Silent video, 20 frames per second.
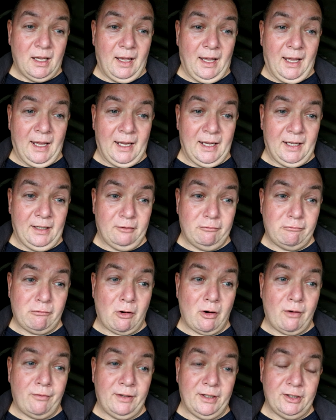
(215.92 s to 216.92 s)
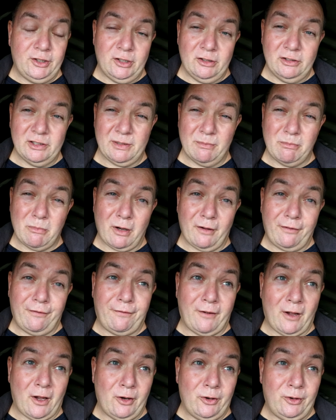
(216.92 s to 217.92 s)
and rather than using my
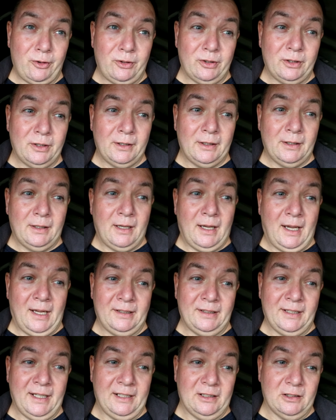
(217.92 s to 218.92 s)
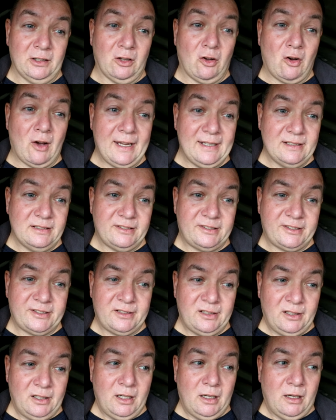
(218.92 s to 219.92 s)
phone and then lights,